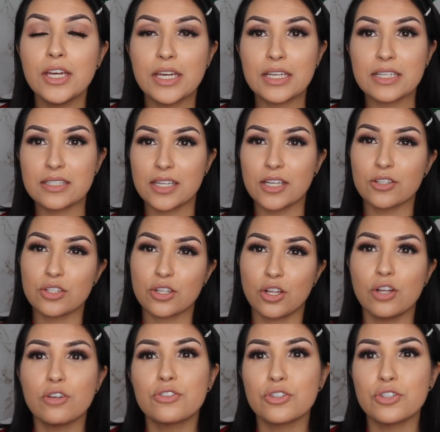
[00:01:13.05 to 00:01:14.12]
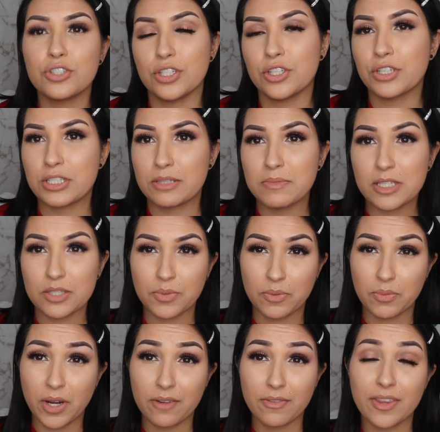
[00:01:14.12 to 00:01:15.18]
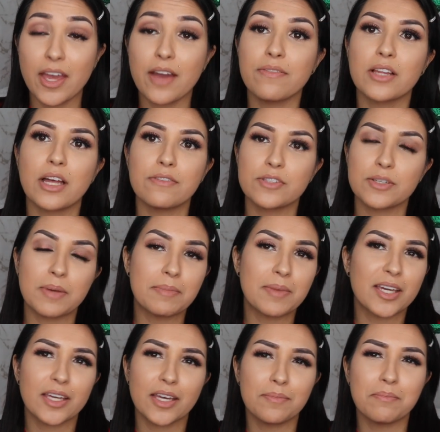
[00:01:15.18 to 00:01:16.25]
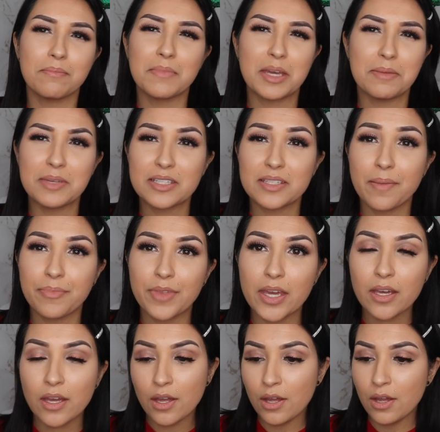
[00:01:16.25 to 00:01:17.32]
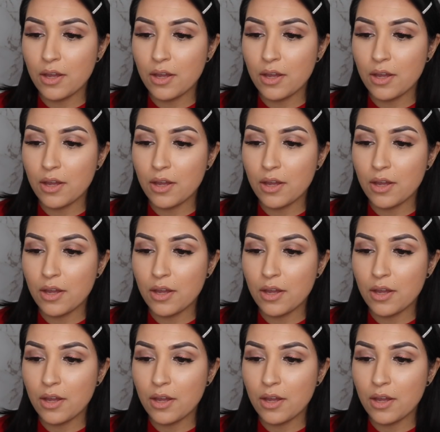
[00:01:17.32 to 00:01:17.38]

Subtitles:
is sales closer to Christmas with whatever they have left. I might get maybe something.